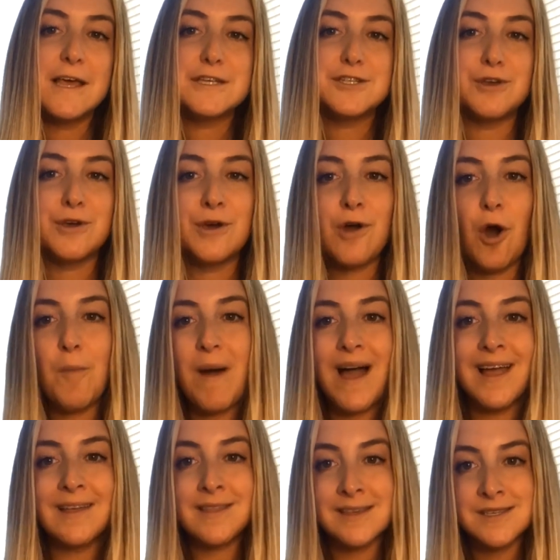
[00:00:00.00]
So you can go
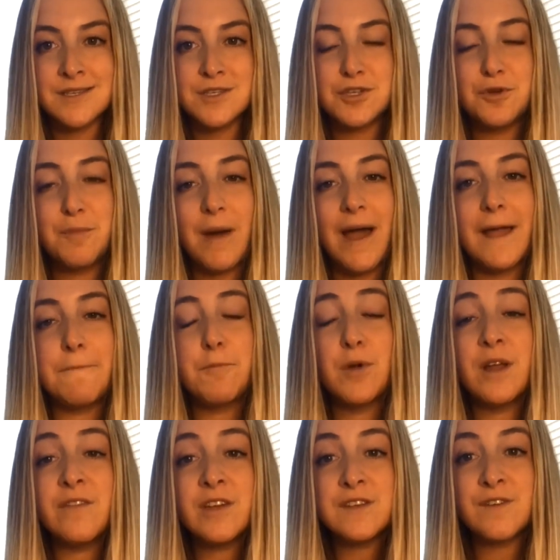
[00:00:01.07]
back and listen to my
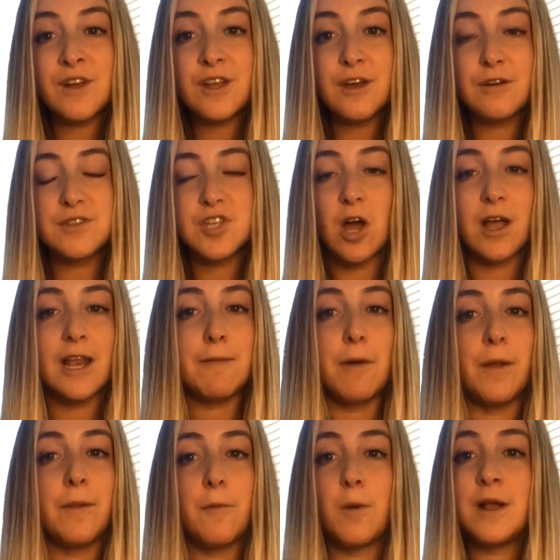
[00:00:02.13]
previous videos talking
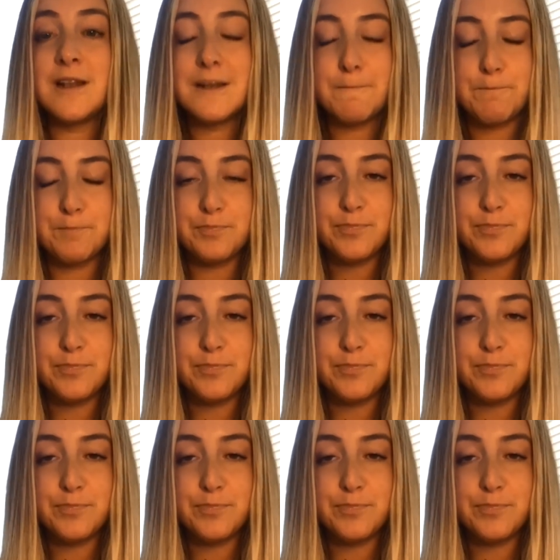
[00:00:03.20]
about what